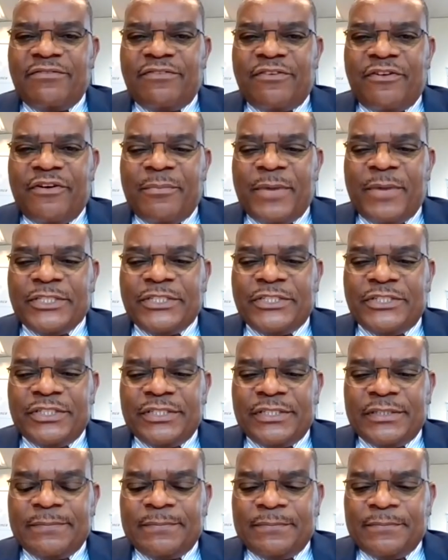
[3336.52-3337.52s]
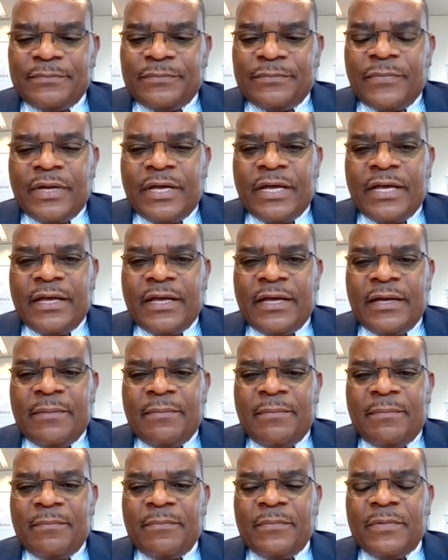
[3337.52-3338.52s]
you very much.
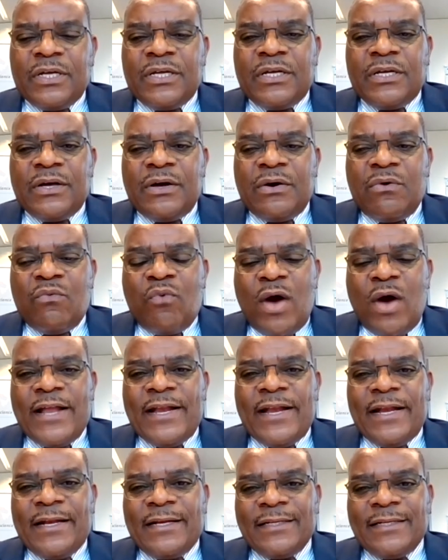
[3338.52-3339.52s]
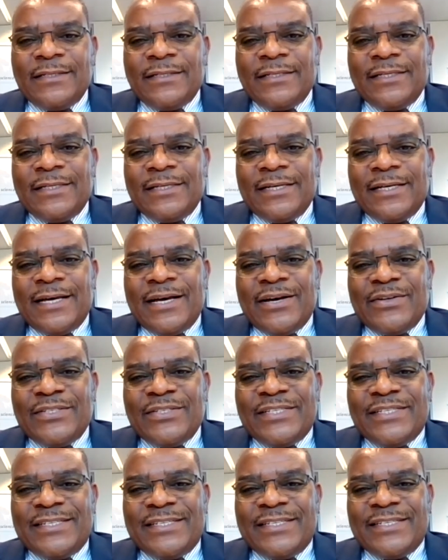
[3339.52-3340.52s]
One, I would
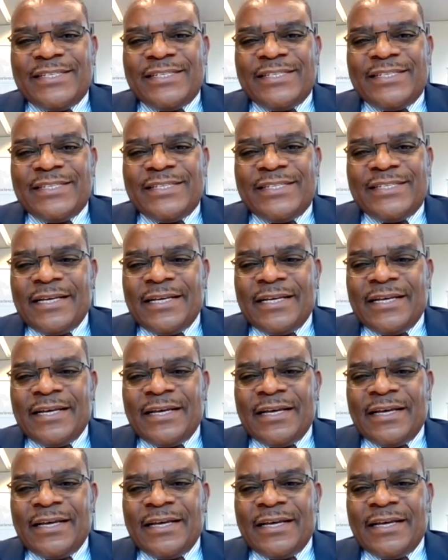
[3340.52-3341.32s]
say that